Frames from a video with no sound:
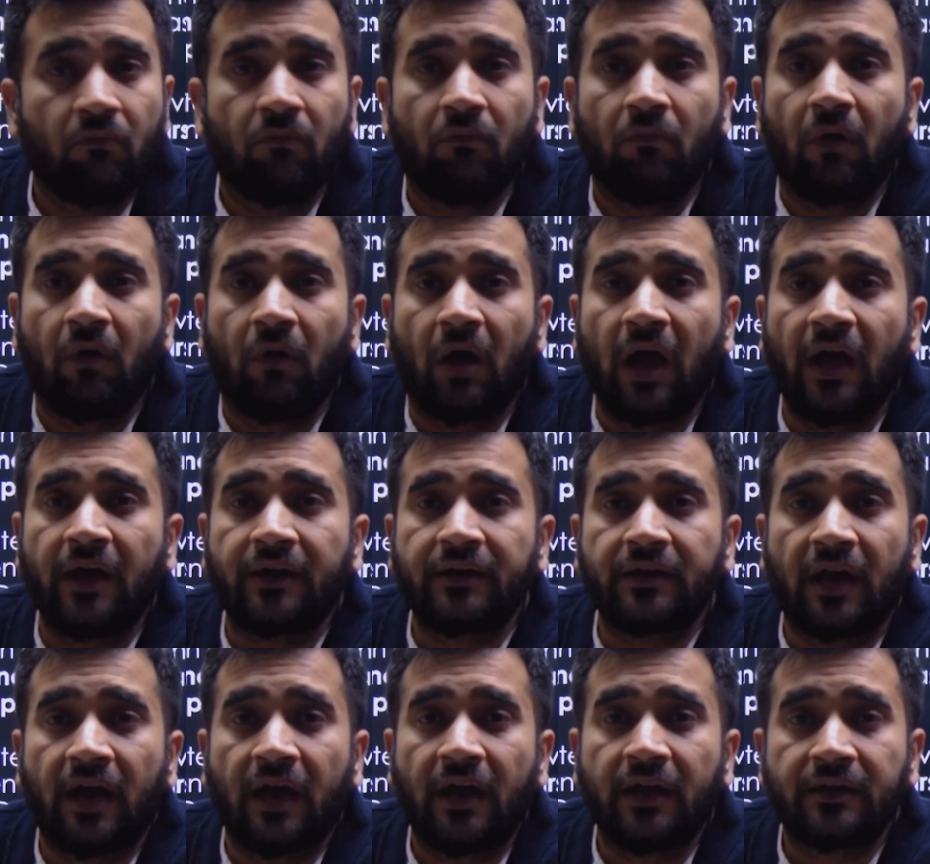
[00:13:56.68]

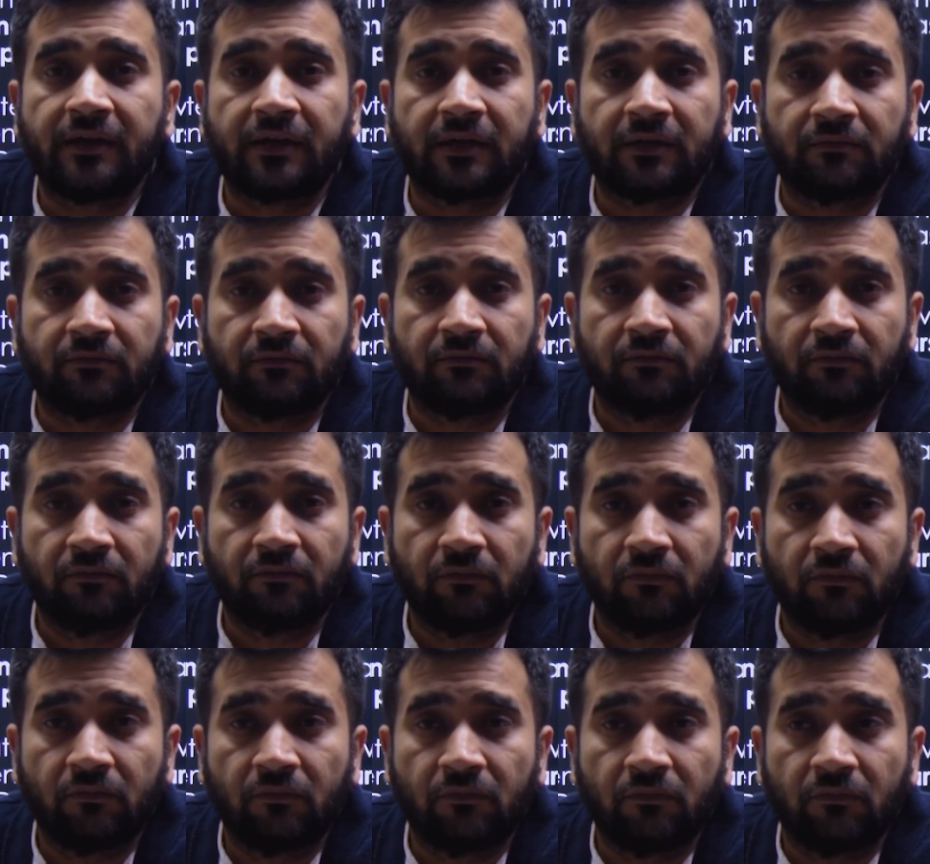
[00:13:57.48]
are
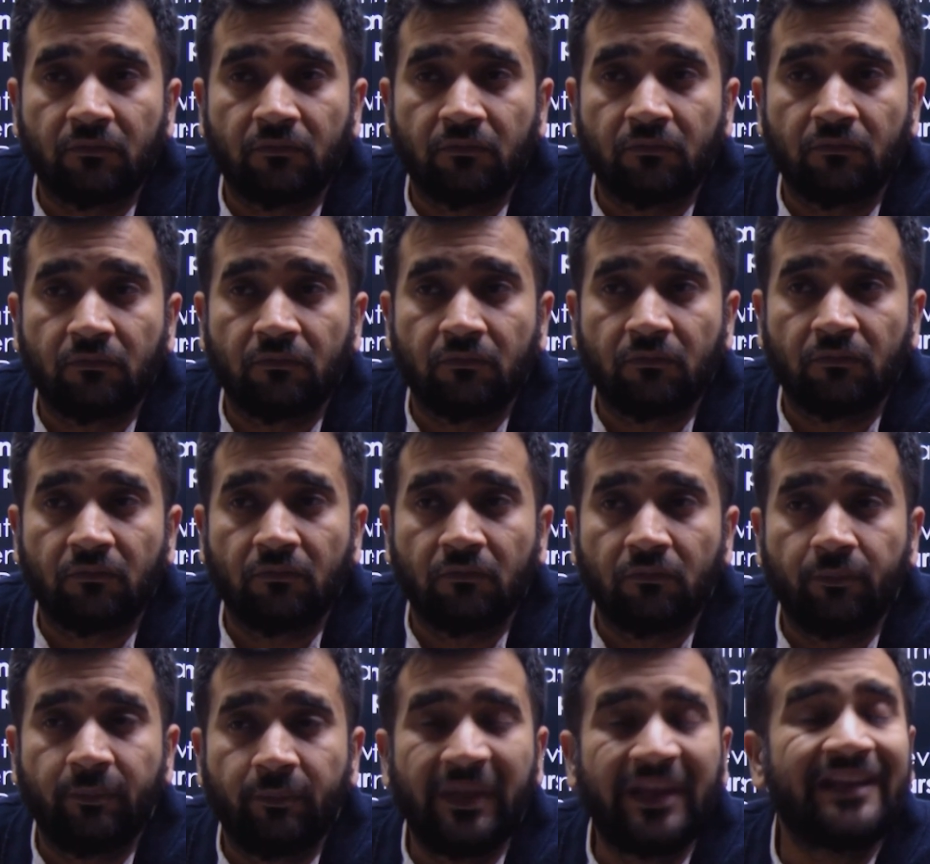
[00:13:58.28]

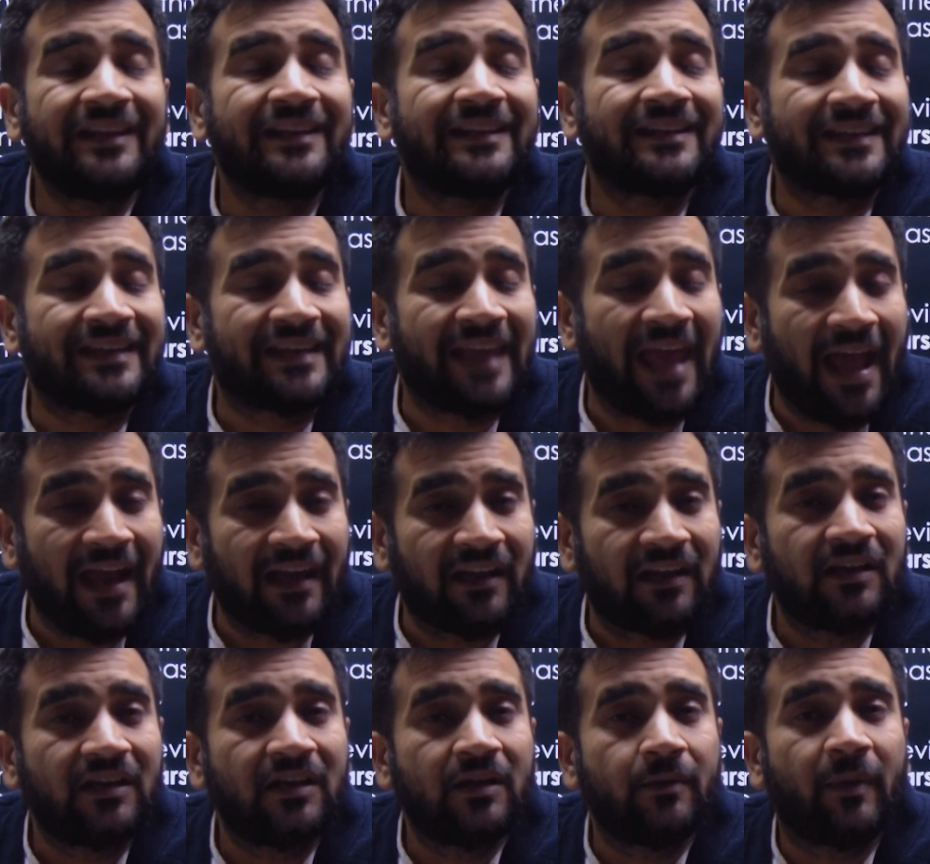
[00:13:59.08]
being
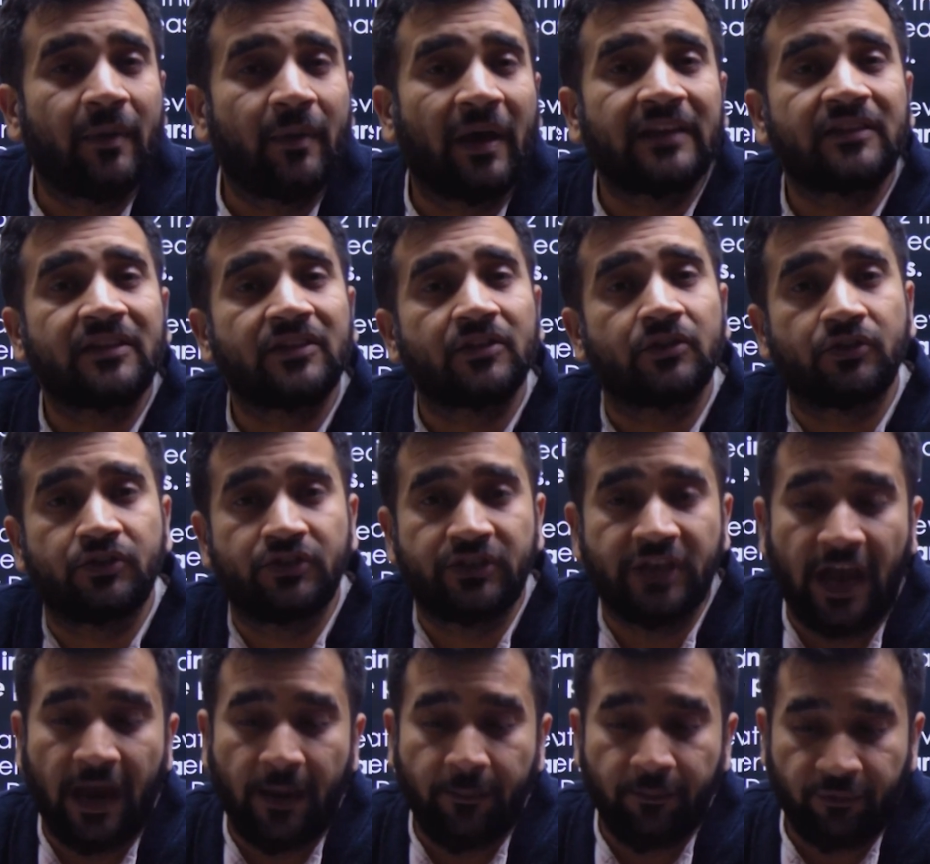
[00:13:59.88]
tackled by this
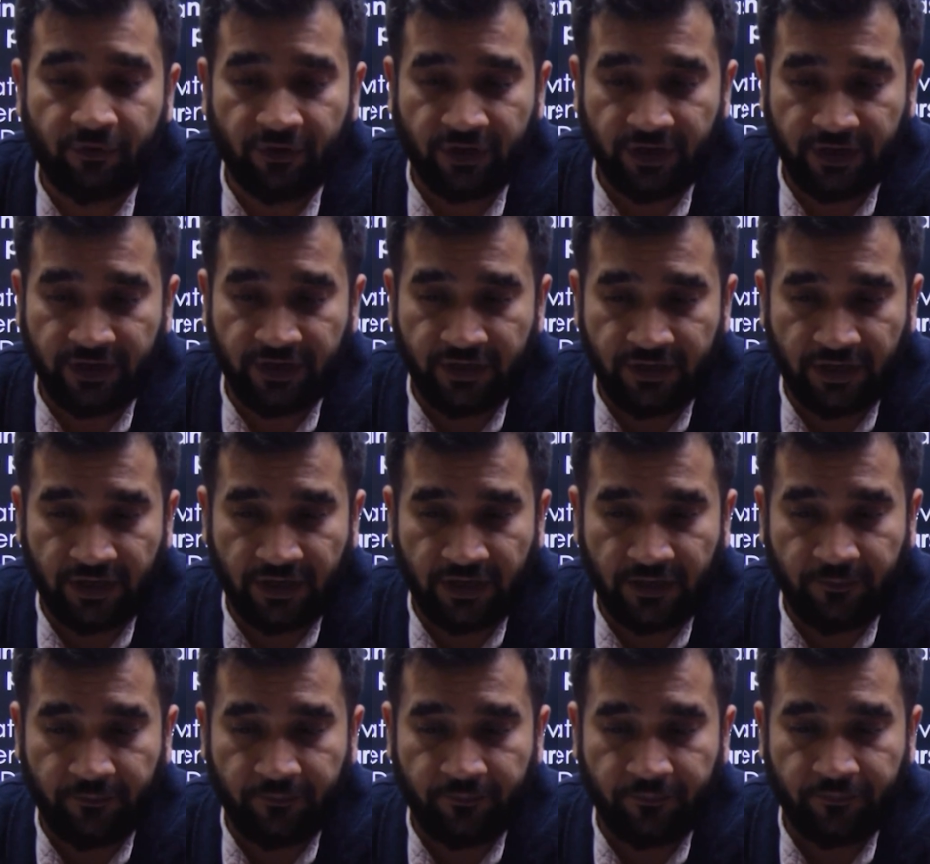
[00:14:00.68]
JAM
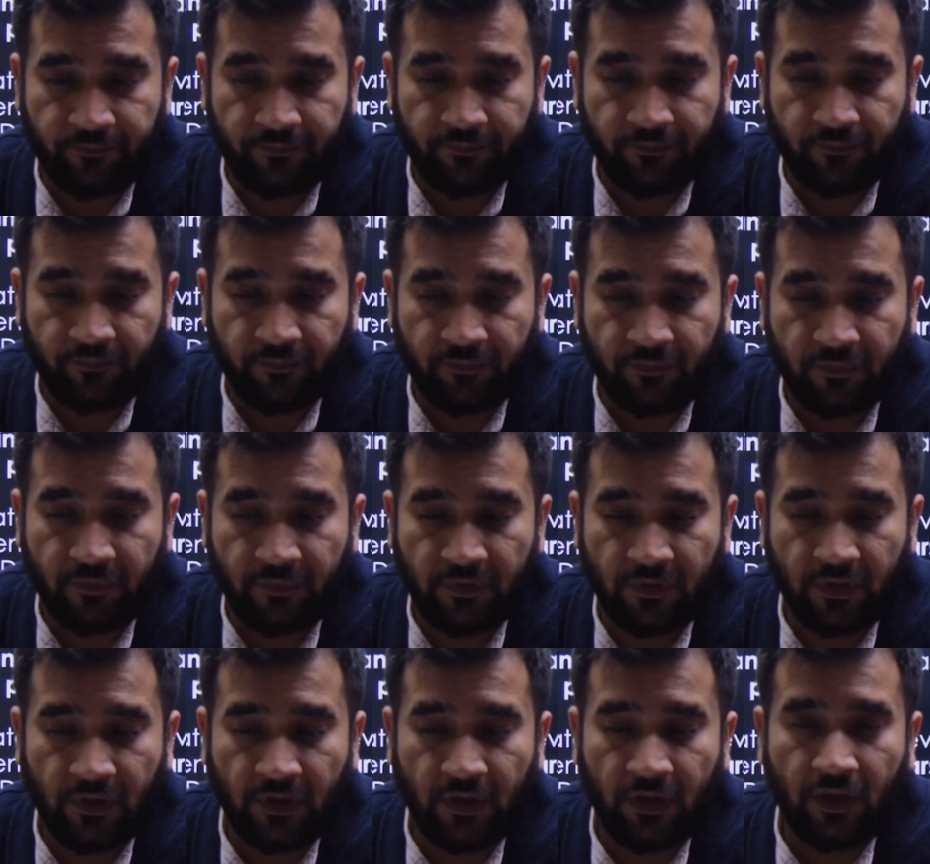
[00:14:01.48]
Trinity.
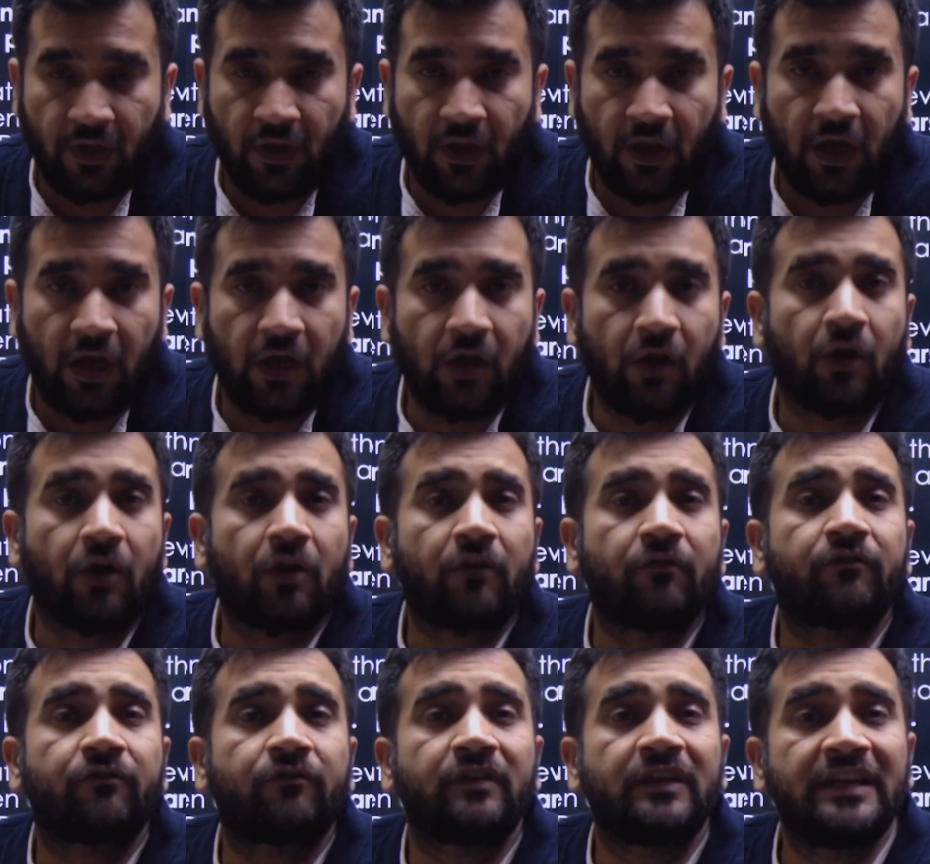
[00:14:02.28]
A lot
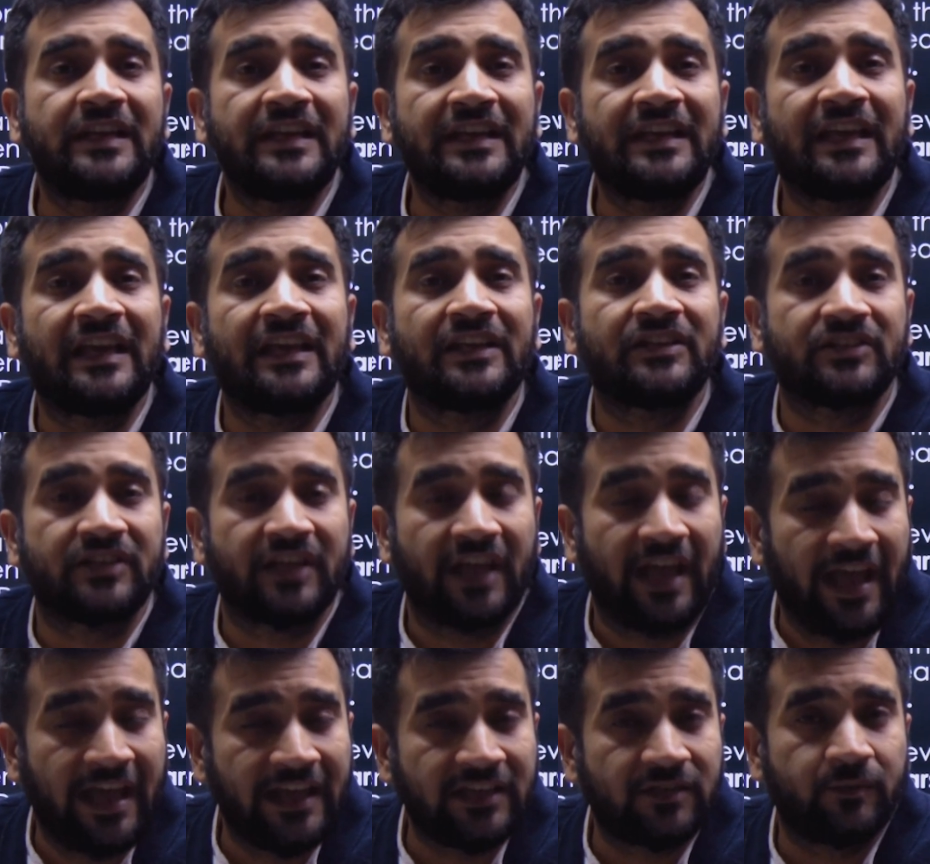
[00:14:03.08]
of leakage
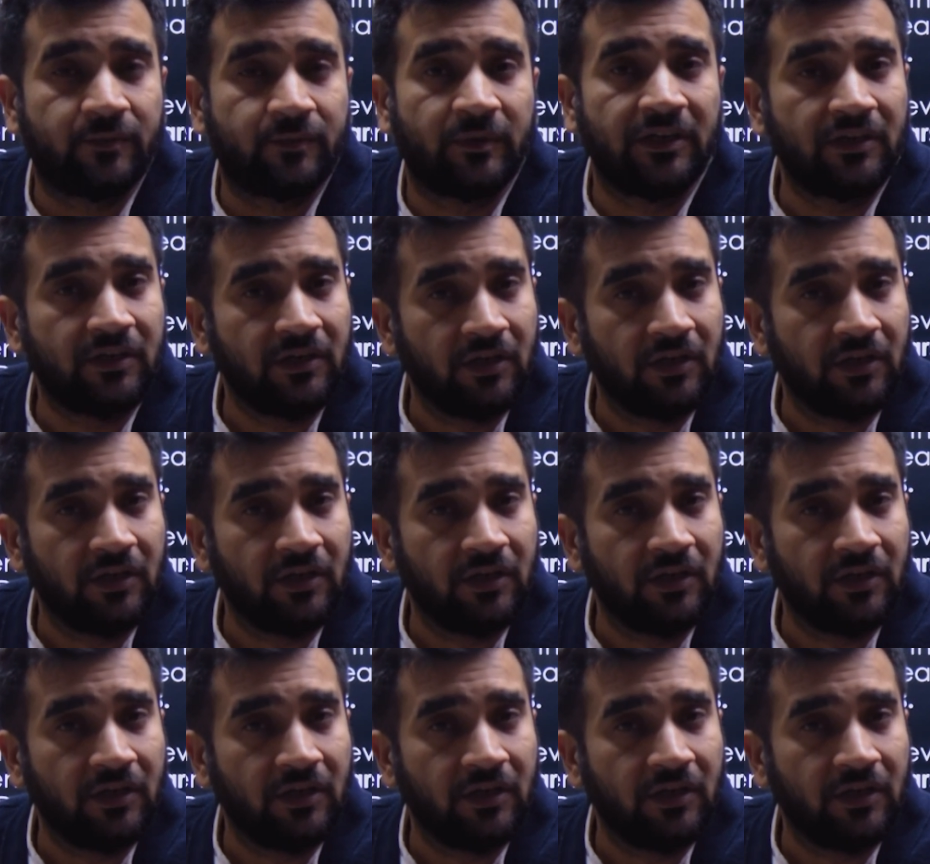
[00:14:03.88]
has been